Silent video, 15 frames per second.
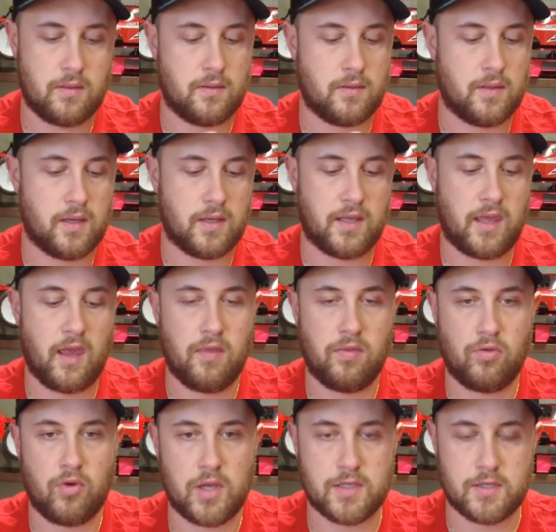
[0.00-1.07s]
the
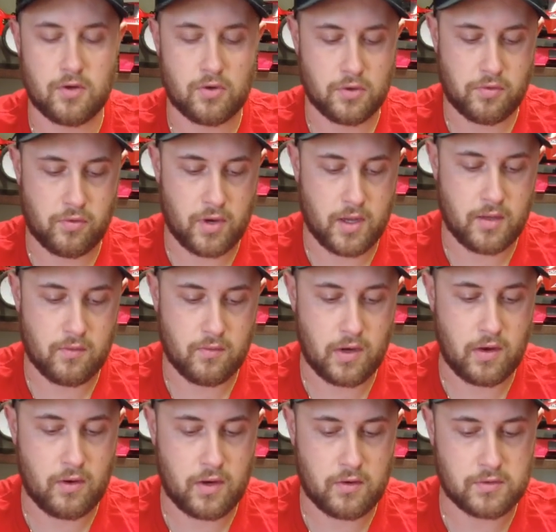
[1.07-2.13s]
K303,
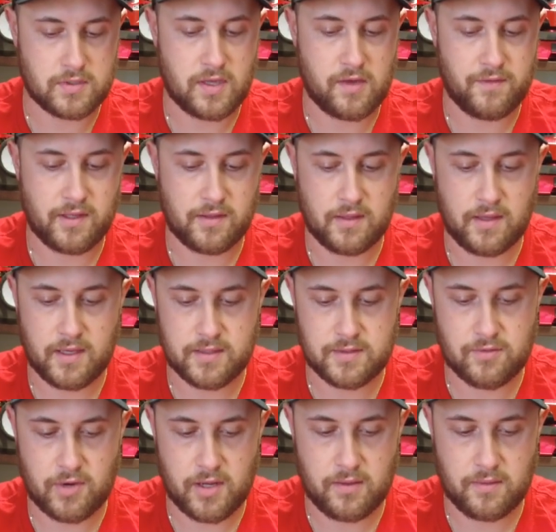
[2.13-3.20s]
while I was having the
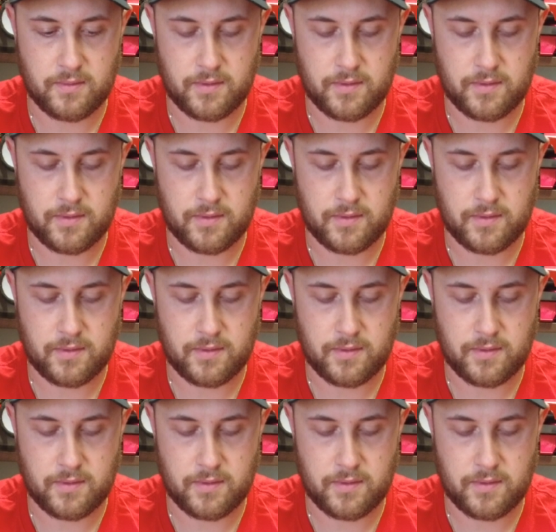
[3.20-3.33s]
X-Ray,